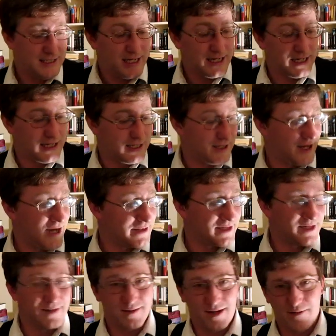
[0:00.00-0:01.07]
Not
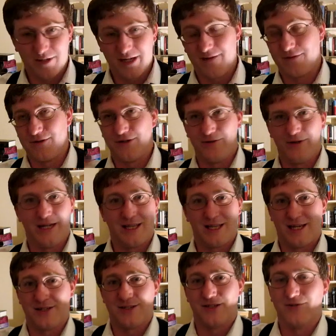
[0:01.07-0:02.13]
that I would ever do
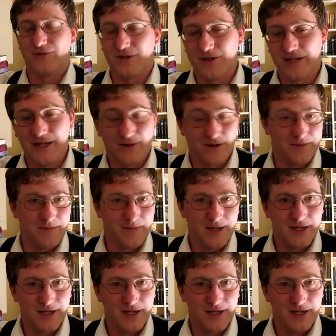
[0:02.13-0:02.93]
anything so nerdy, or